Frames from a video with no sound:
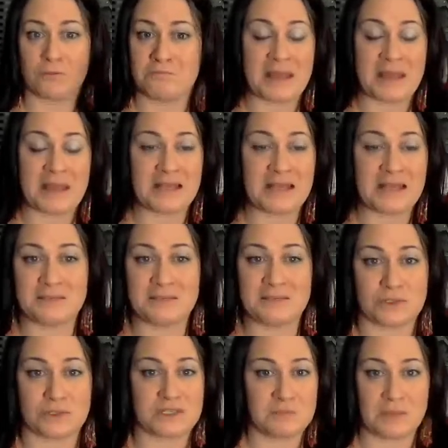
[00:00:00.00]
make some
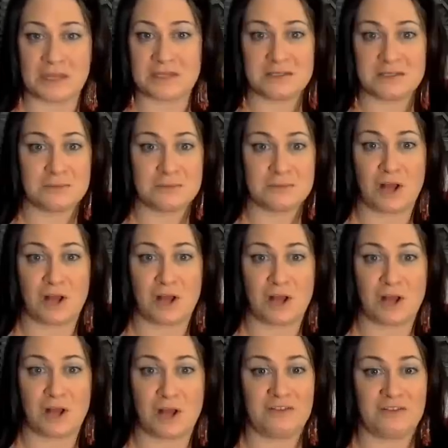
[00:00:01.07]
toast, make some
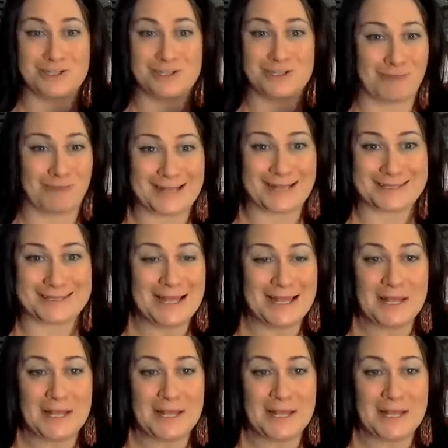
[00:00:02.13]
coffee, get dressed,